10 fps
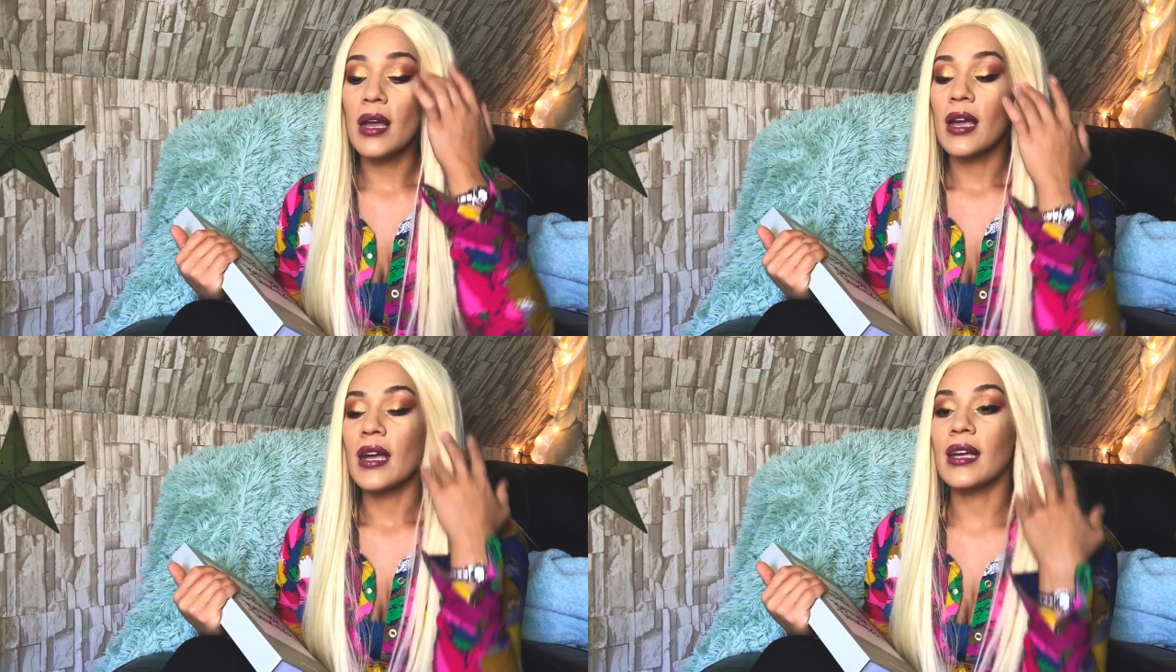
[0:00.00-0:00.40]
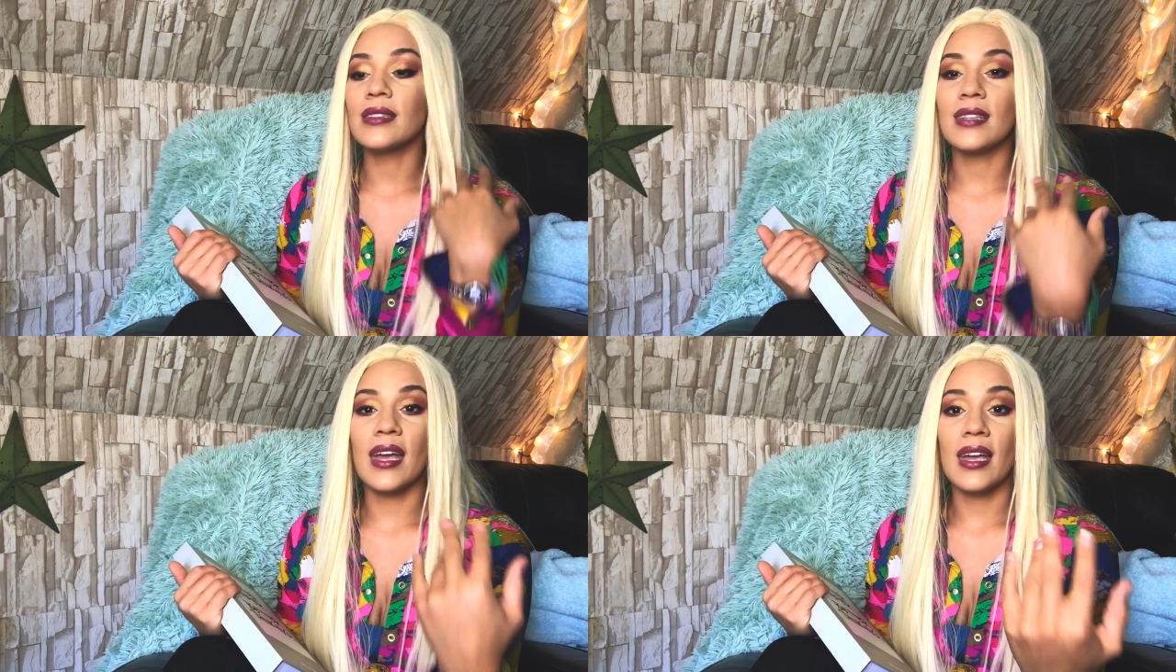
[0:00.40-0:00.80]
it's
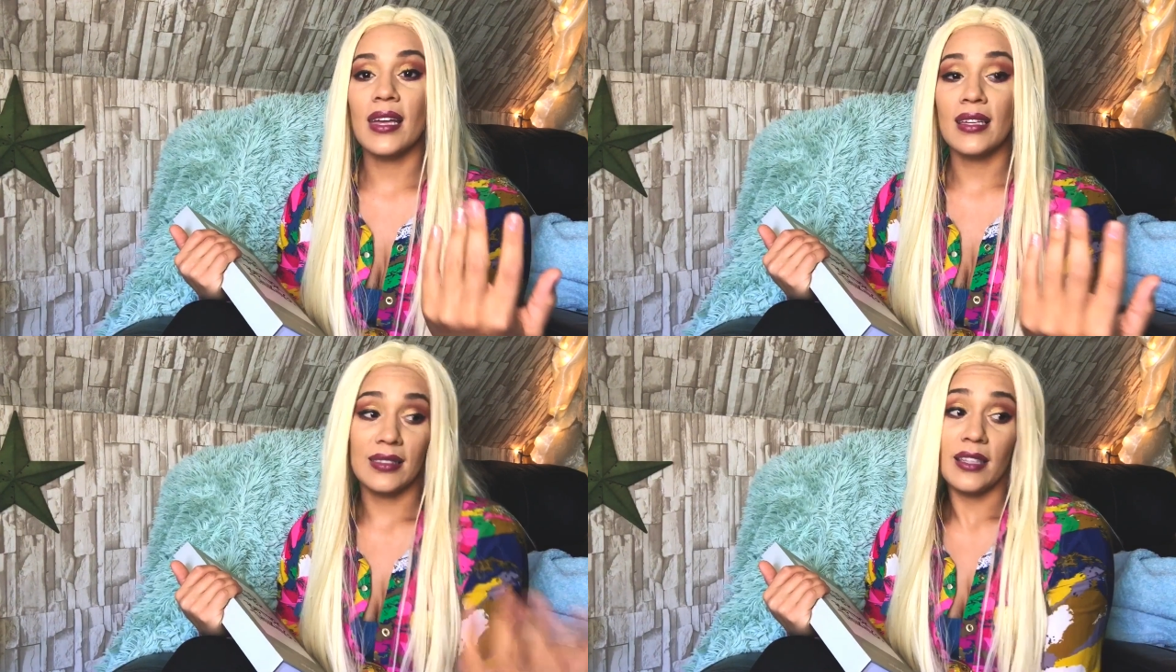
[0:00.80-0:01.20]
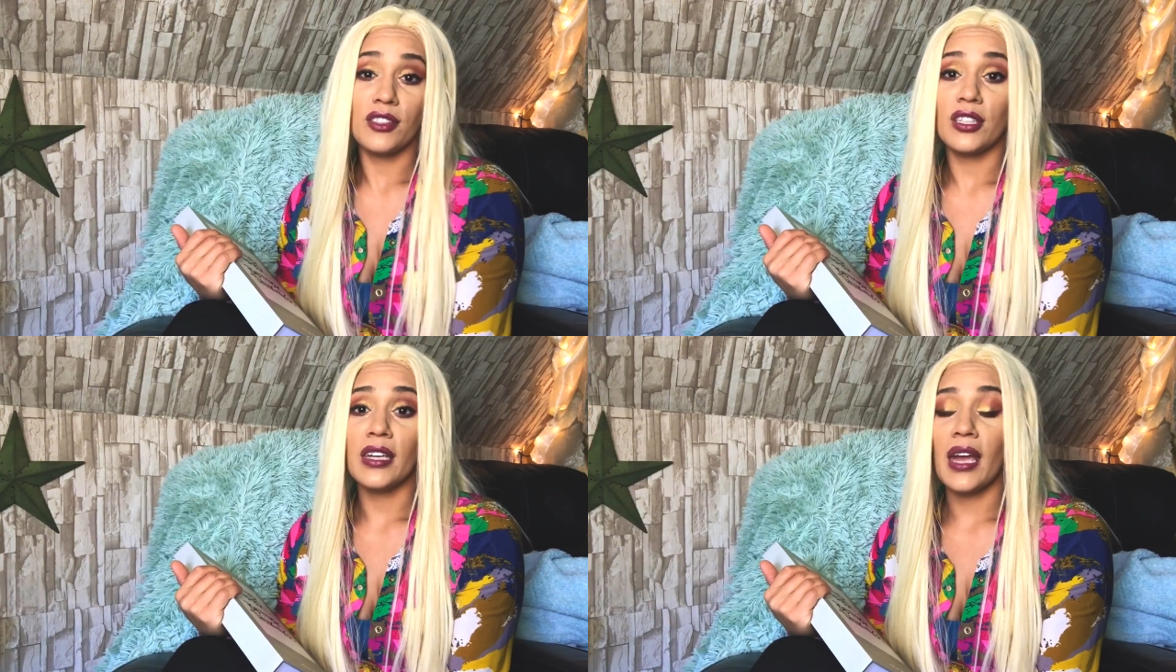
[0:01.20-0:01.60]

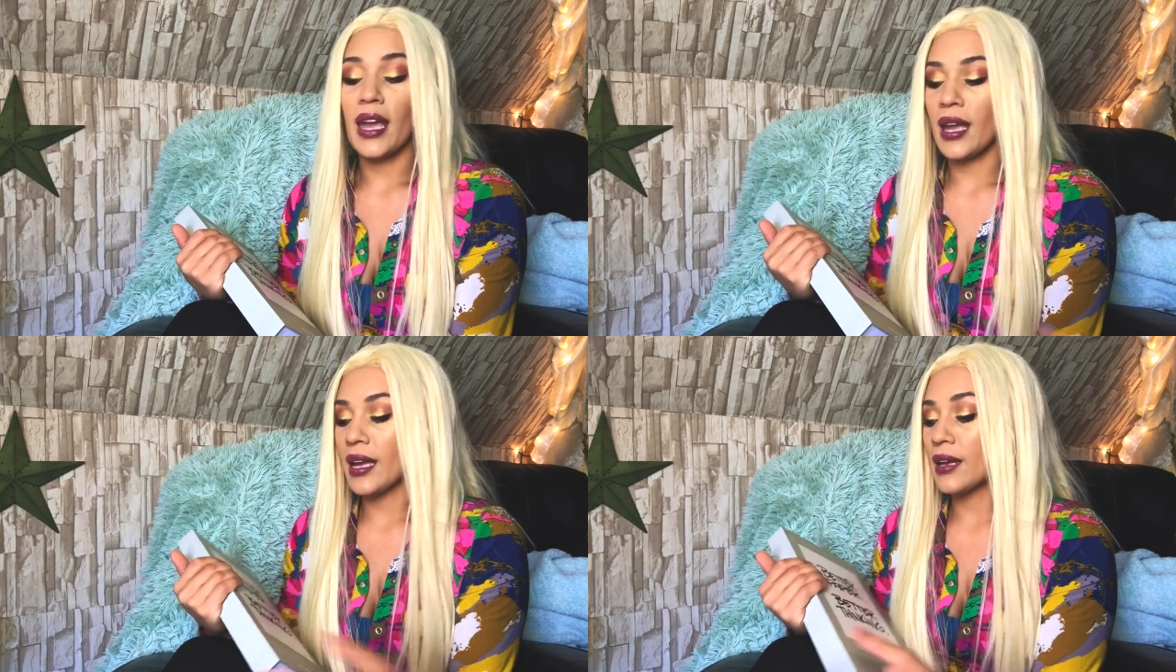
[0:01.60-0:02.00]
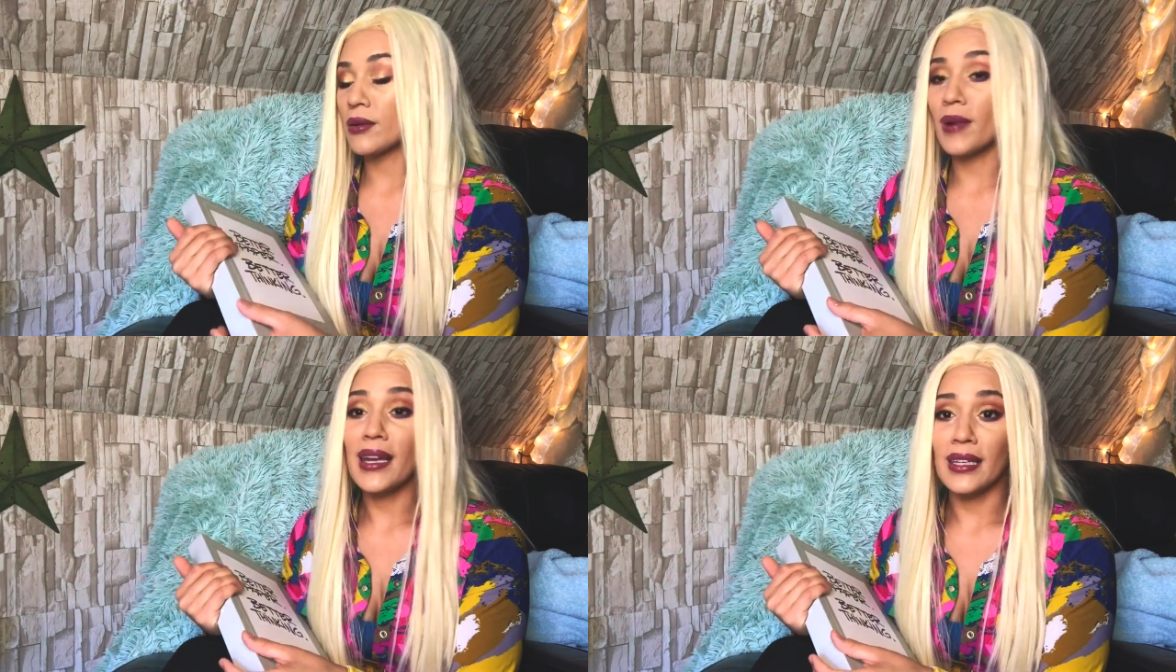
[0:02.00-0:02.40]
essentially a
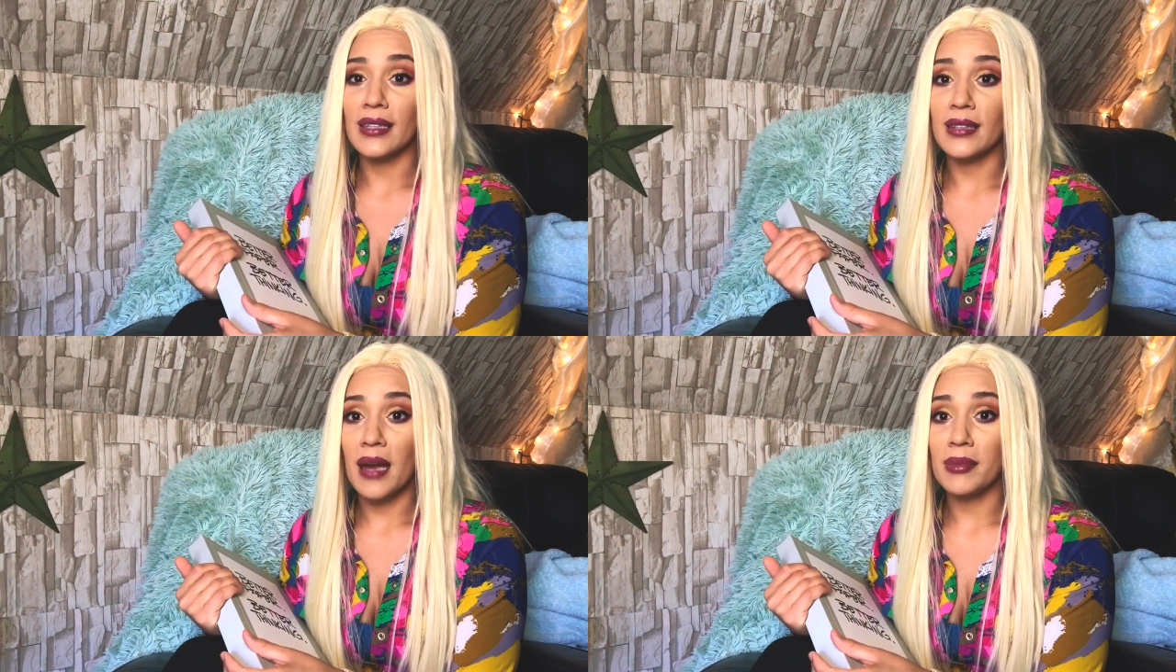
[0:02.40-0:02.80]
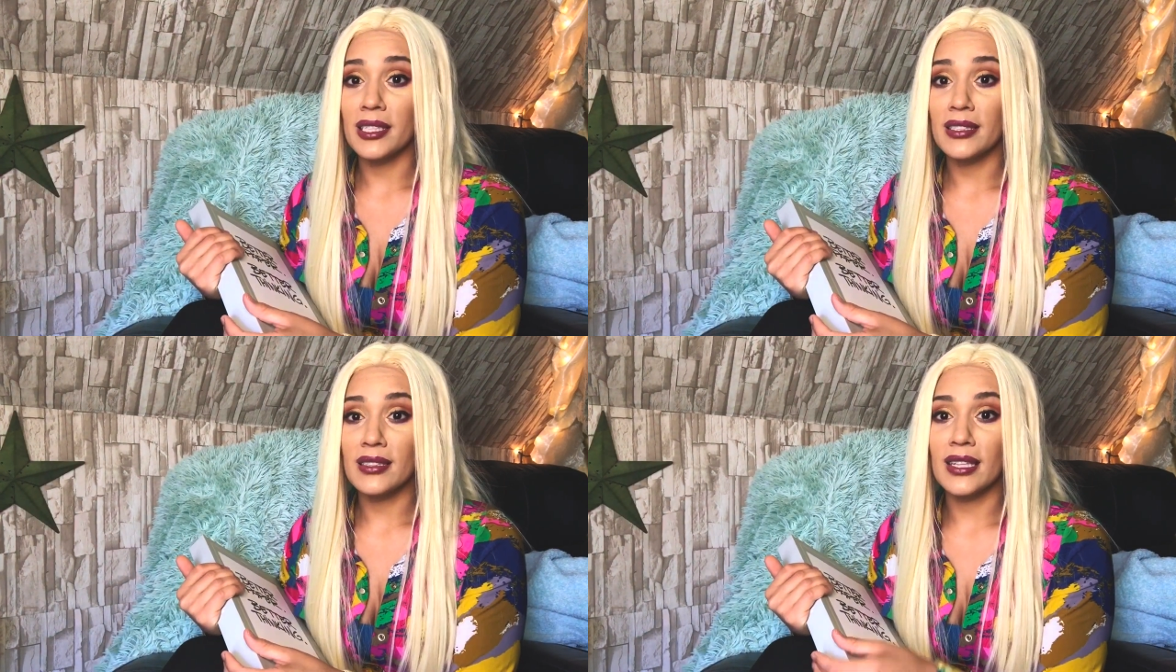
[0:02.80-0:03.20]
writing tablet,
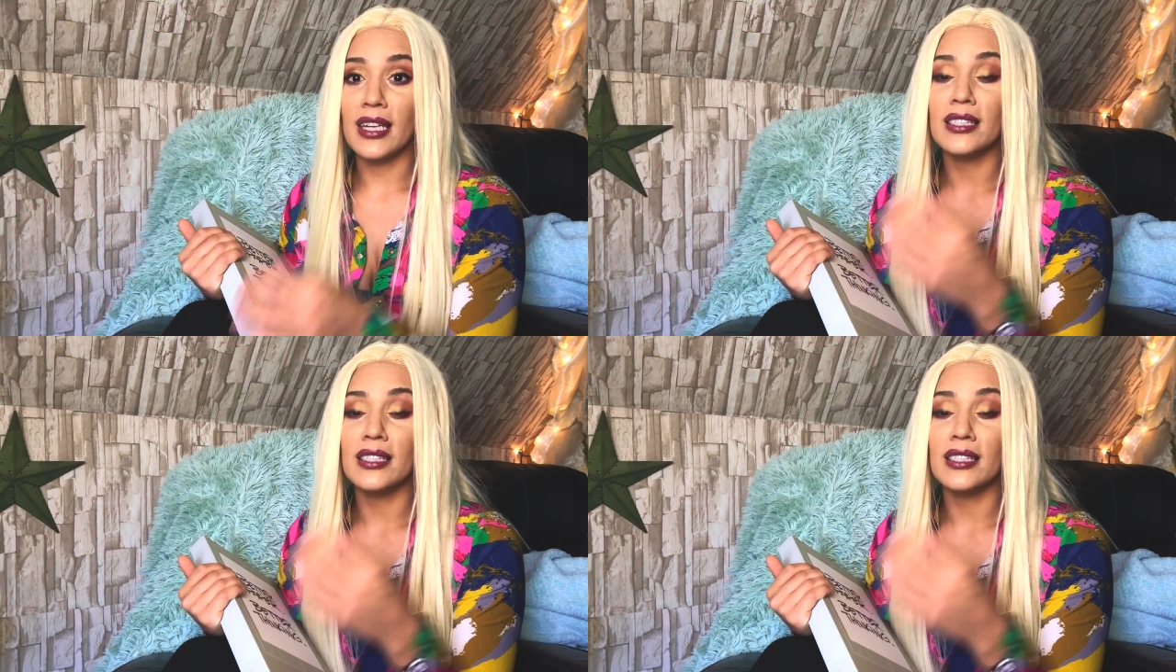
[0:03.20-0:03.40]
like